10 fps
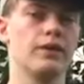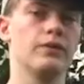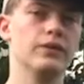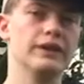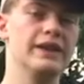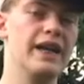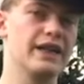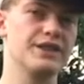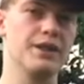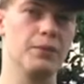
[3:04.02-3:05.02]
Right, the
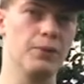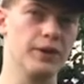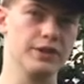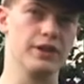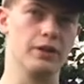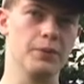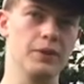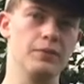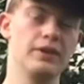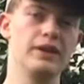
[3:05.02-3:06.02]
next tip I want to talk
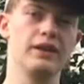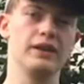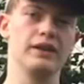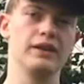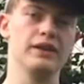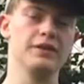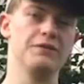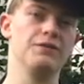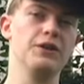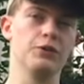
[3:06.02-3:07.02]
about is
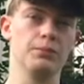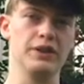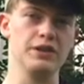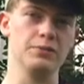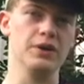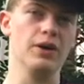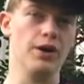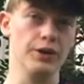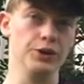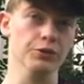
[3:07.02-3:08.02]
finger placement
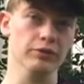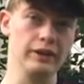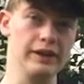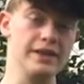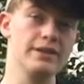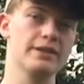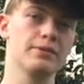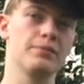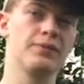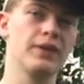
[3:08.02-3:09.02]
on your release.
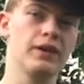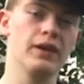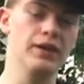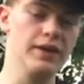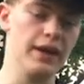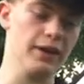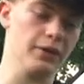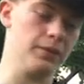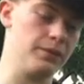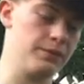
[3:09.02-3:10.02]
Now,